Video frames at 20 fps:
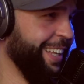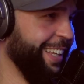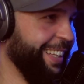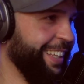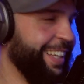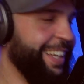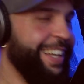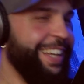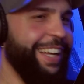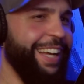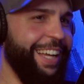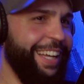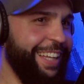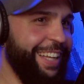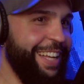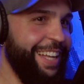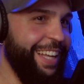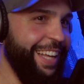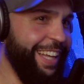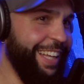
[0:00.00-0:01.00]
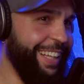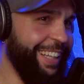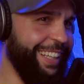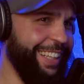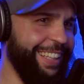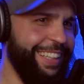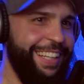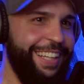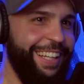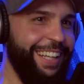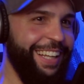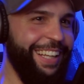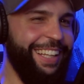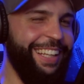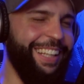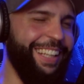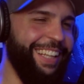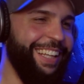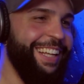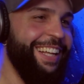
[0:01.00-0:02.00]
Really? You're such a
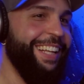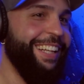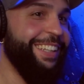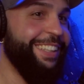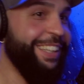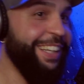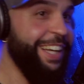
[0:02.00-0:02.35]
liar. You're